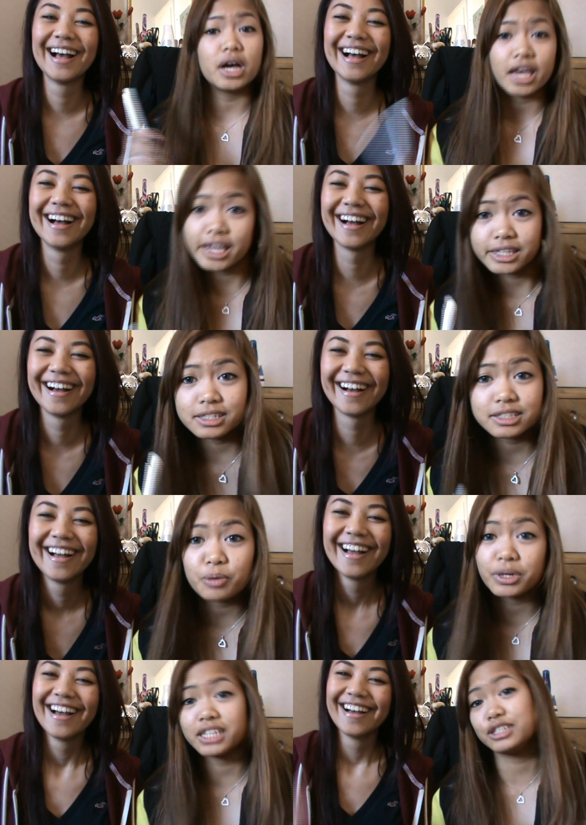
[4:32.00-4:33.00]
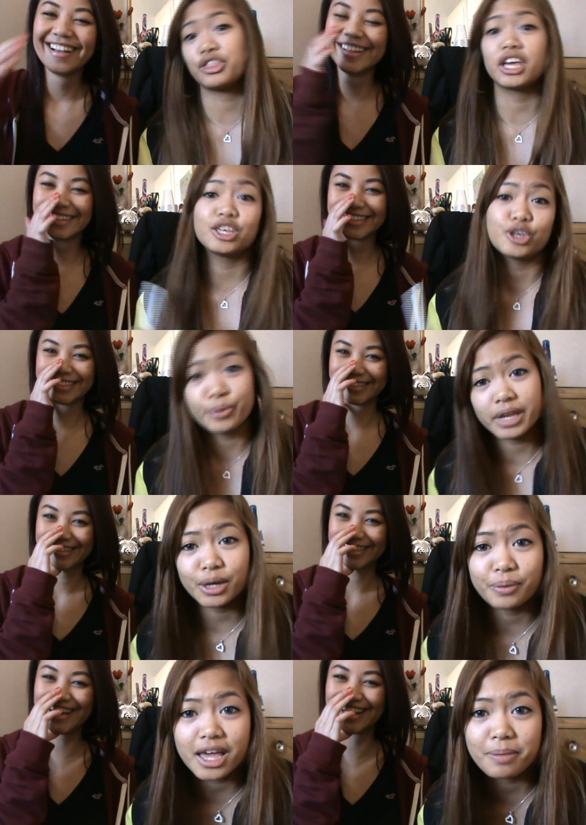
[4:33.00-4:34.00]
Speaker 1: to our haters. I would like to thank you
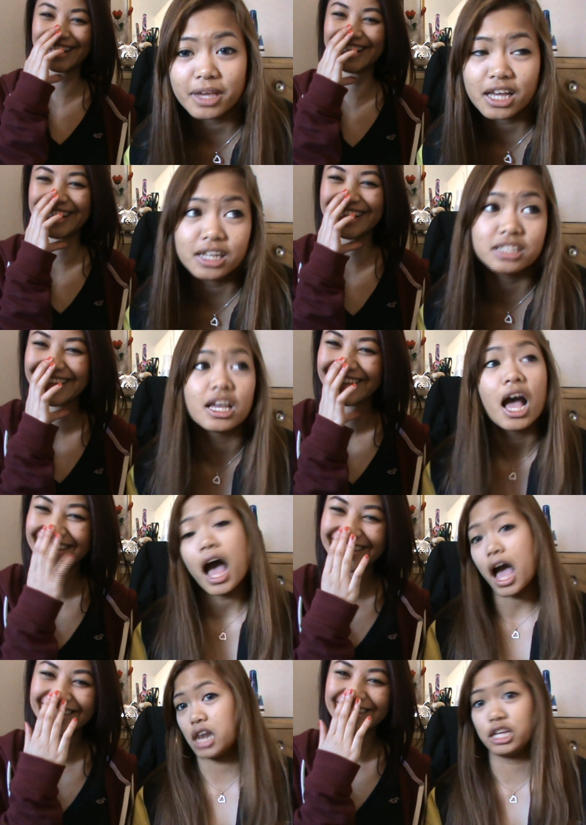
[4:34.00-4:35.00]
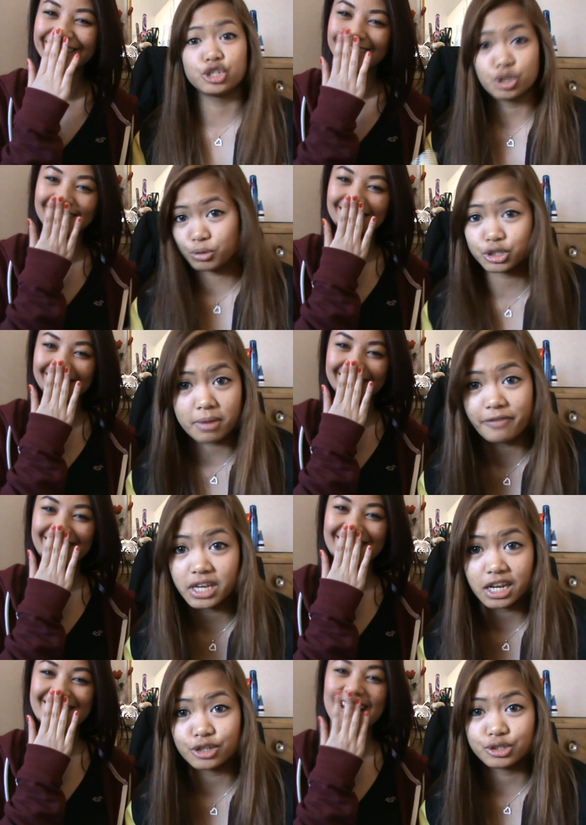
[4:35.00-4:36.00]
anyway, because at least you watch my
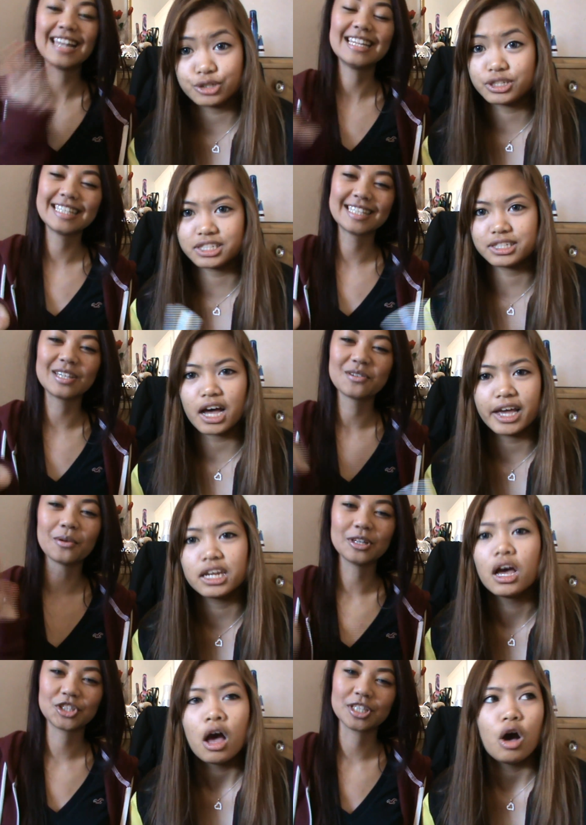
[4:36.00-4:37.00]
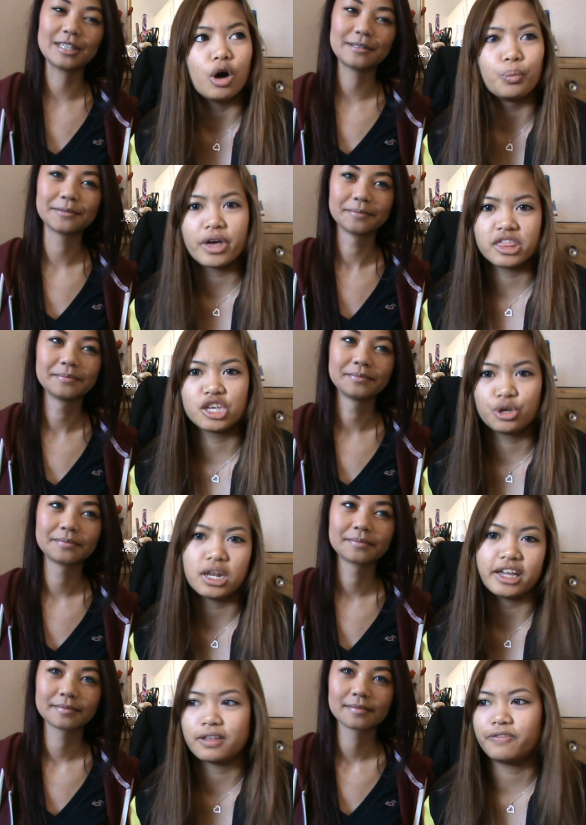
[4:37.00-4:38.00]
videos at to least decide you watched it. on whether
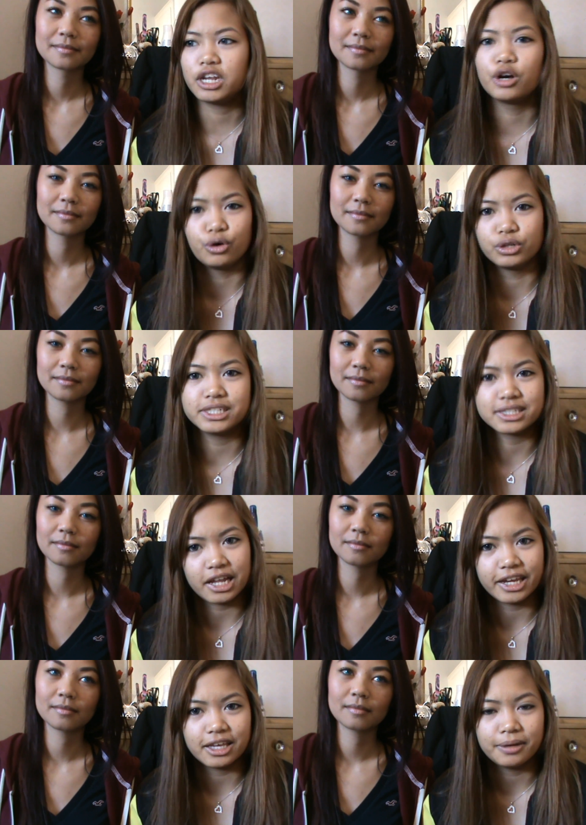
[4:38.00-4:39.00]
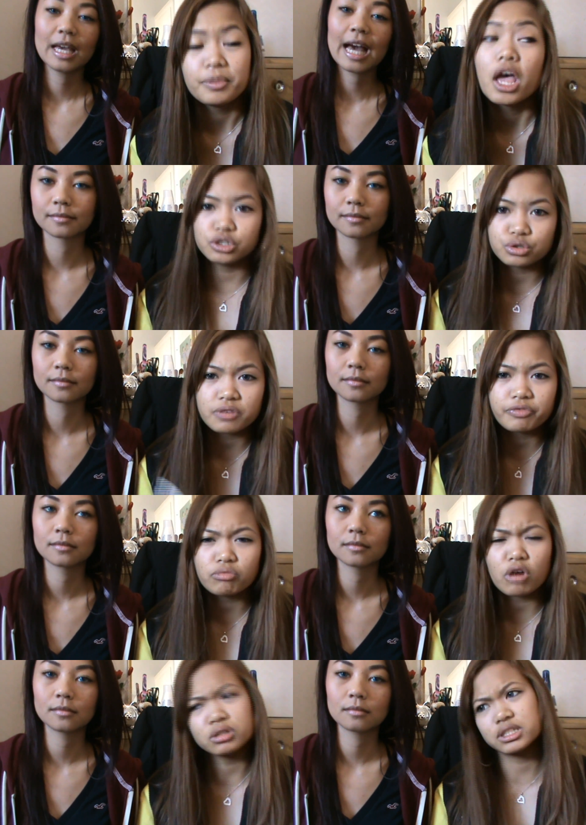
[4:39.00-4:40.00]
you like the video or dislike it. If we do
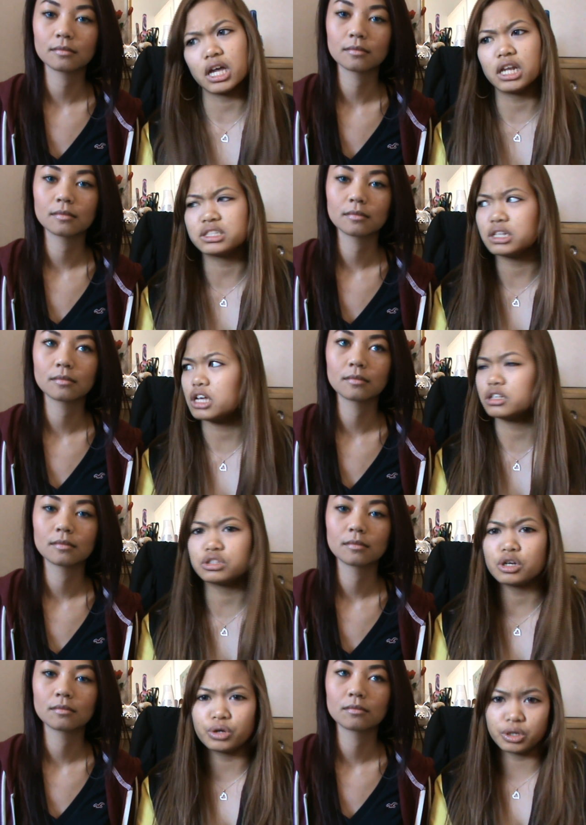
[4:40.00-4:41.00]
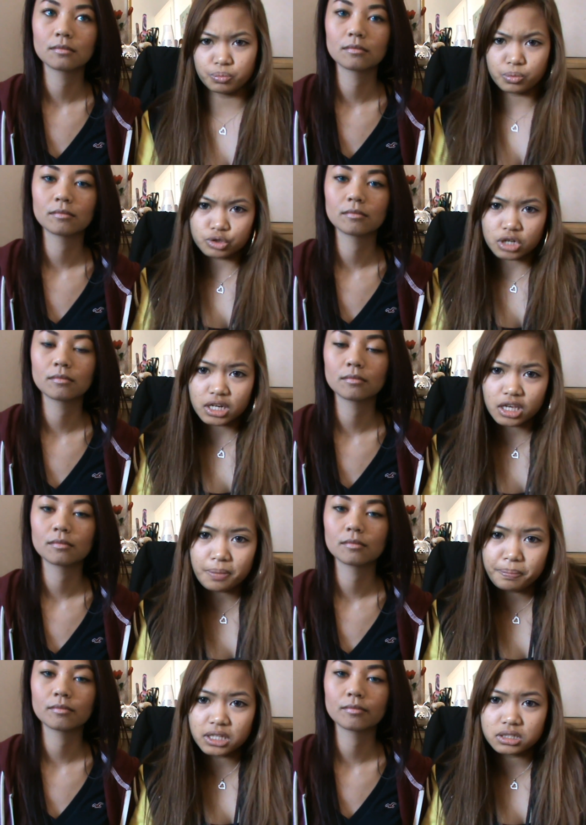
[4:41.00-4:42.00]
something wrong, tell us and let us know, and then we'll try to
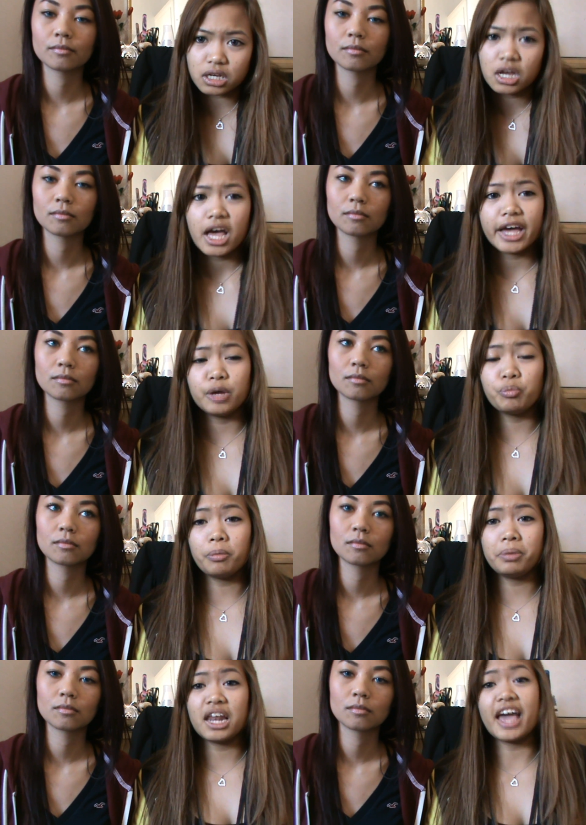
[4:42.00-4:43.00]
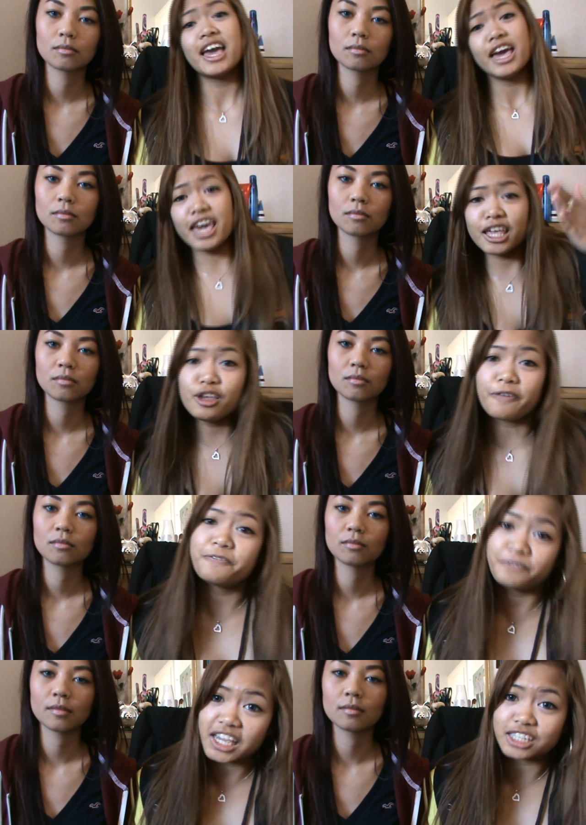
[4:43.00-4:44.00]
get better, and then we'll be like, in your
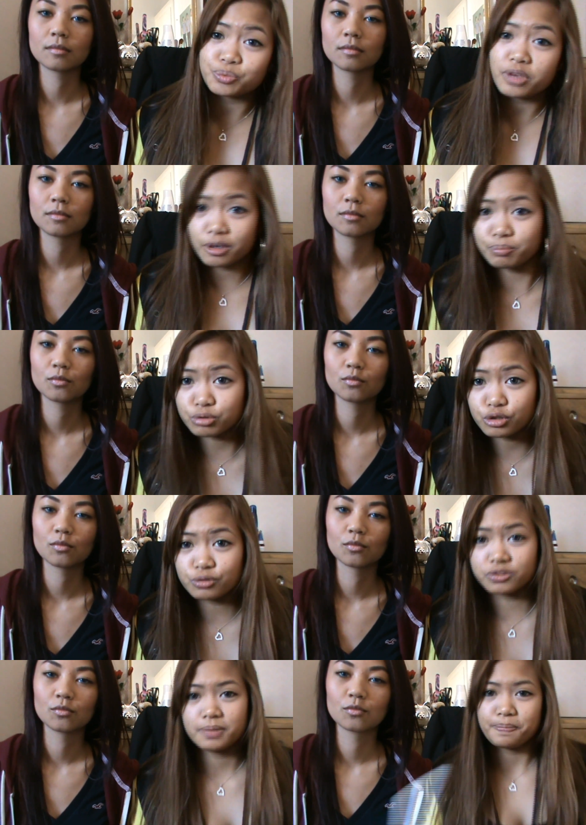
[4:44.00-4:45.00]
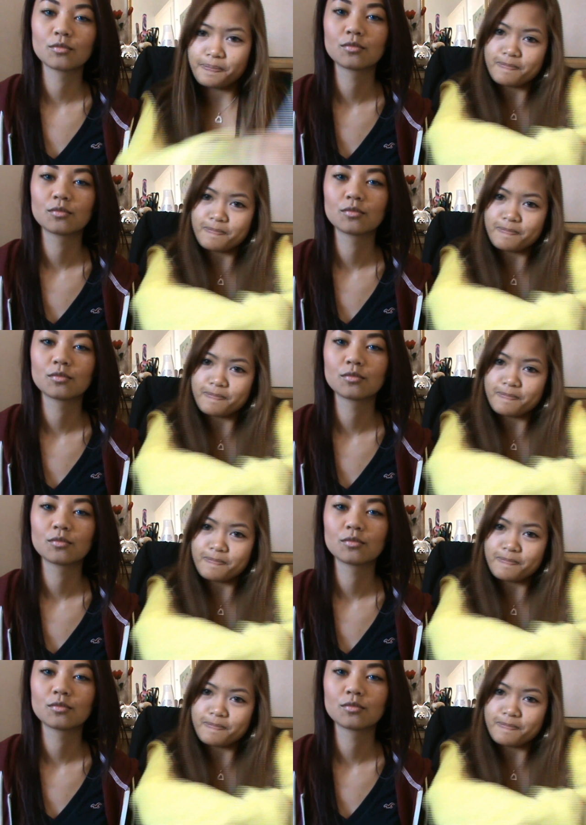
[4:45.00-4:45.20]
face, we improved.